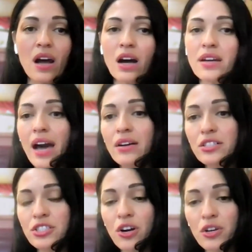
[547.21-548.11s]
on how
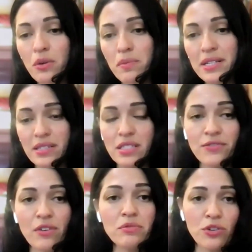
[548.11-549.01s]
to start your
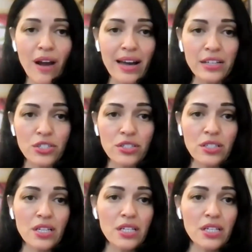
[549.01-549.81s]
business from scratch.